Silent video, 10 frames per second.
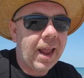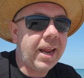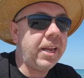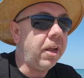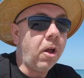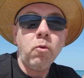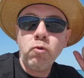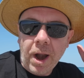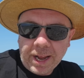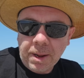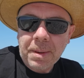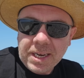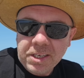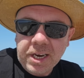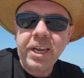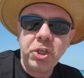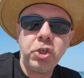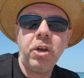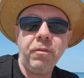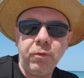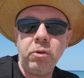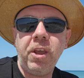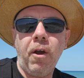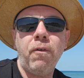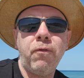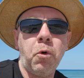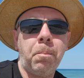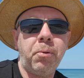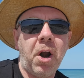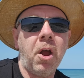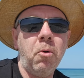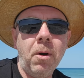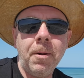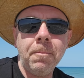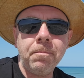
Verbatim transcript: a recommendation for the O4 pro